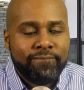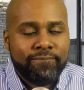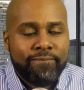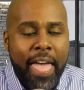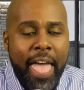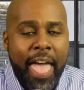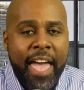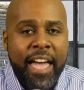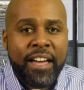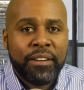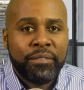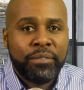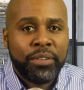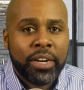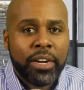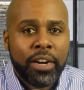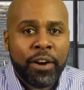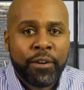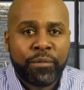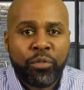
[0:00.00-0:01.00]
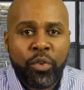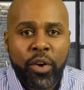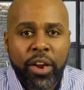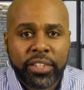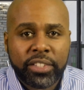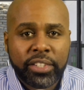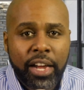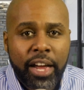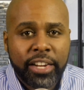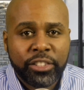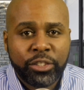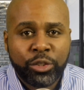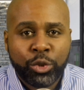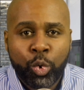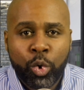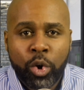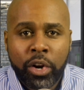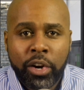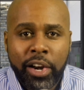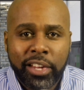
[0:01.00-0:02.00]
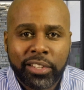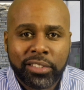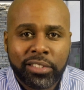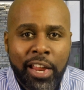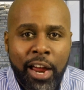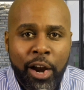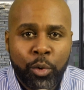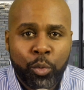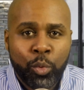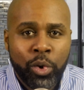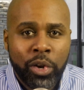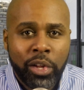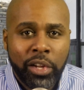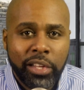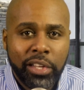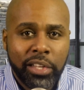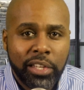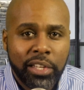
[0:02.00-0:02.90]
have a franchisor that's not really